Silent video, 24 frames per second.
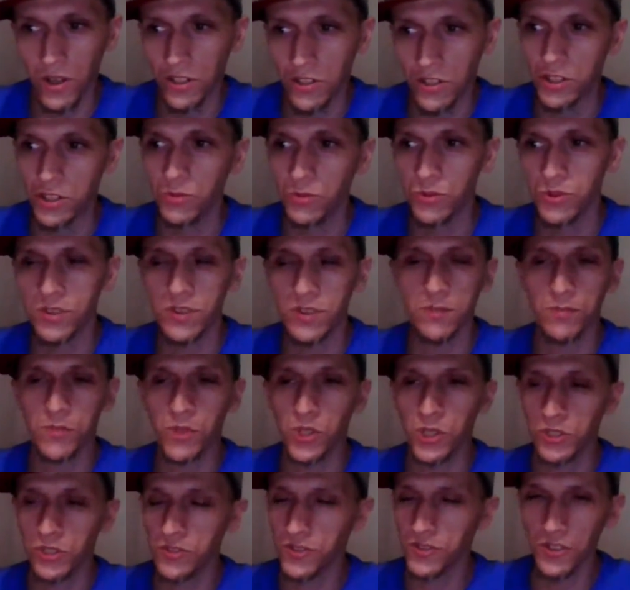she was in
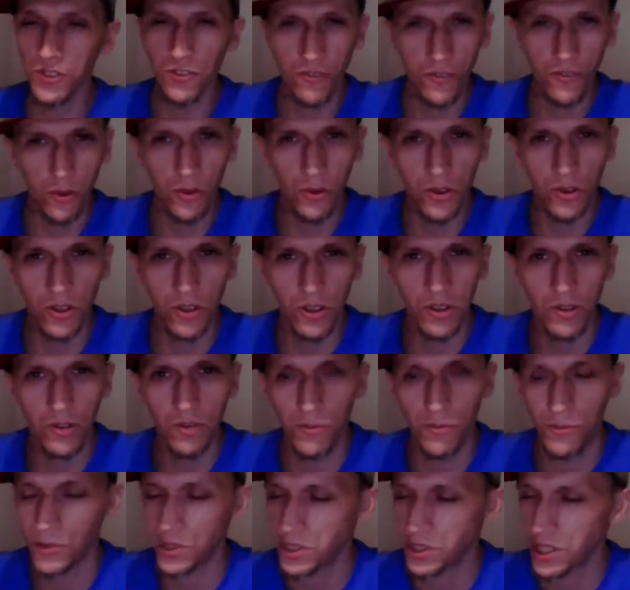Brooksville, Florida,
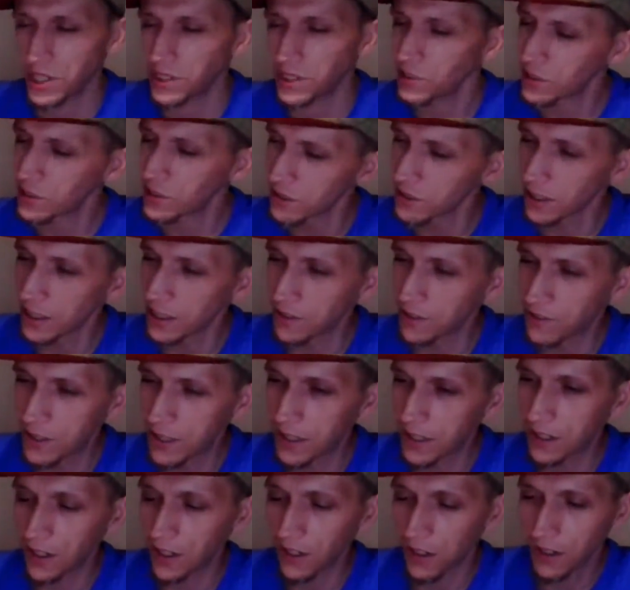which I used to live
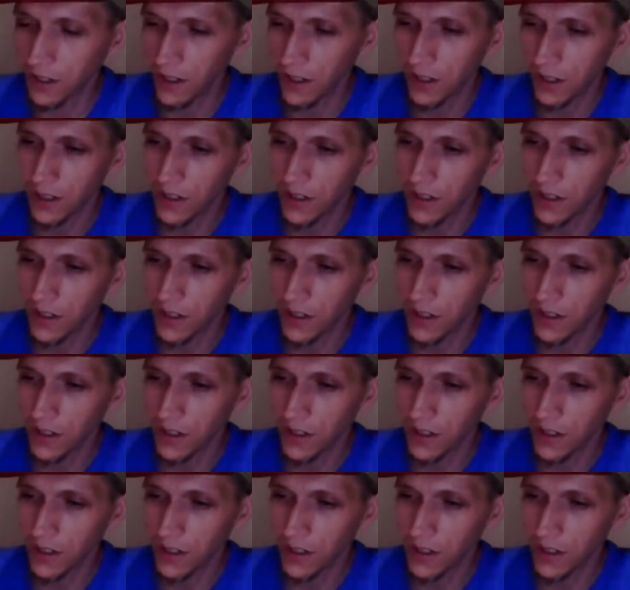there.